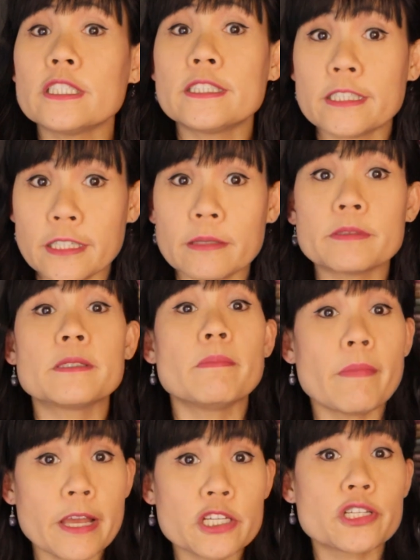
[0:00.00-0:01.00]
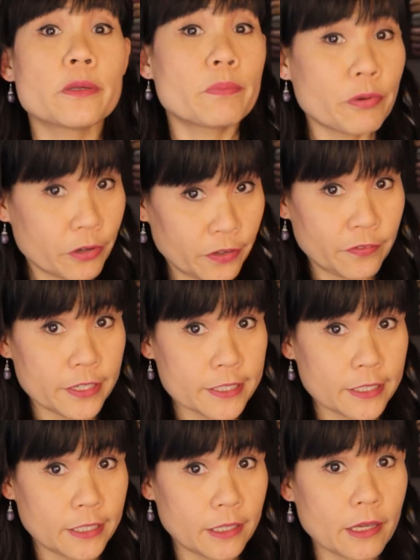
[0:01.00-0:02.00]
the tips mentioned
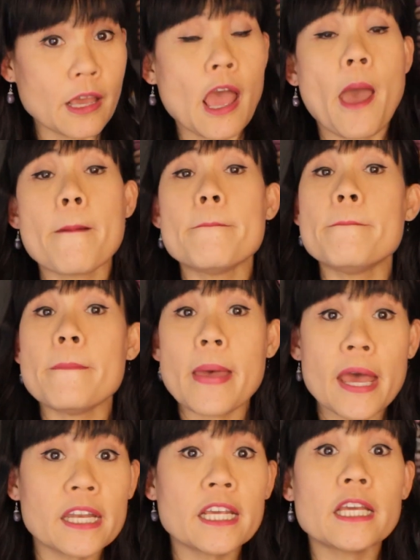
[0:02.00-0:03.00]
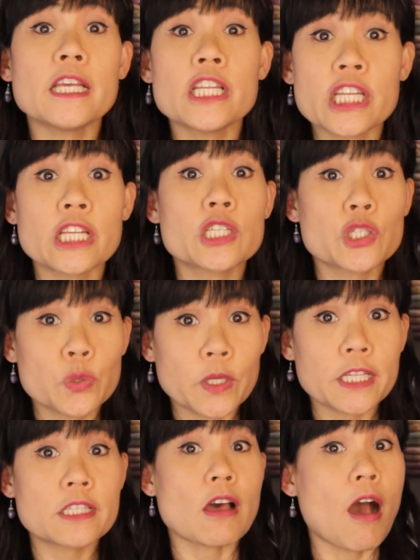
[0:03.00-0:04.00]
previously. Many Indian
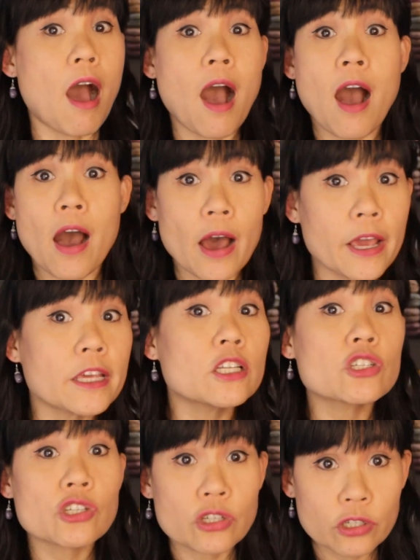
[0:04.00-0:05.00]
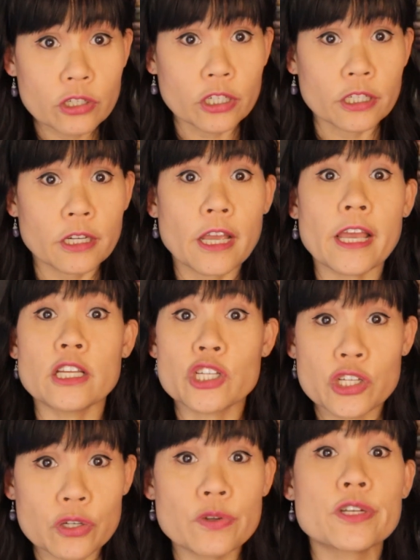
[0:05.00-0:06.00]
sweets are high in sugar, and
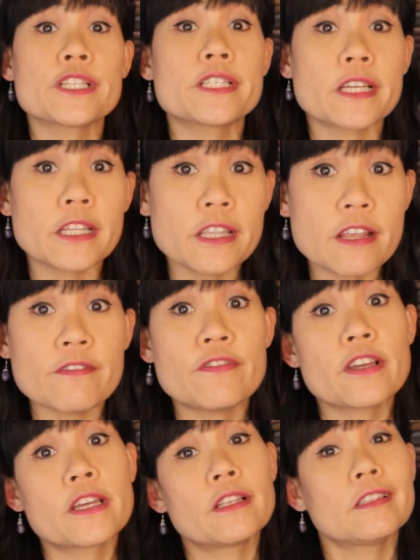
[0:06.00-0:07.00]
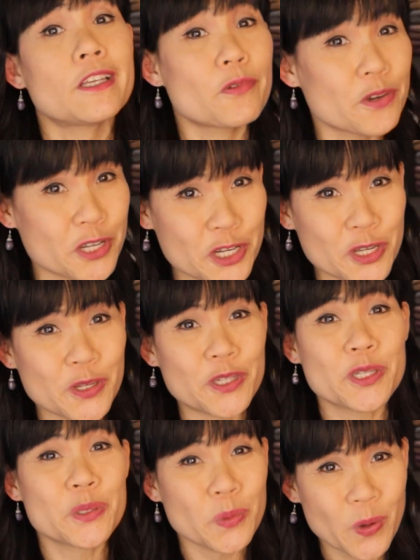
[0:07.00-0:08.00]
sugar significantly
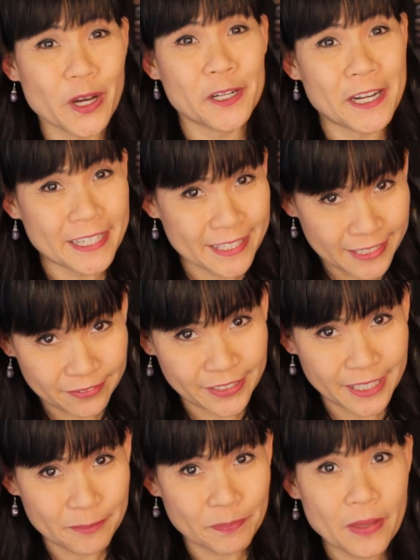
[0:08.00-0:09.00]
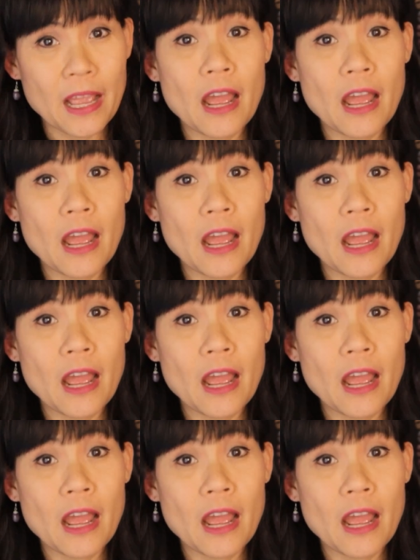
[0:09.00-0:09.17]
reduces water activity.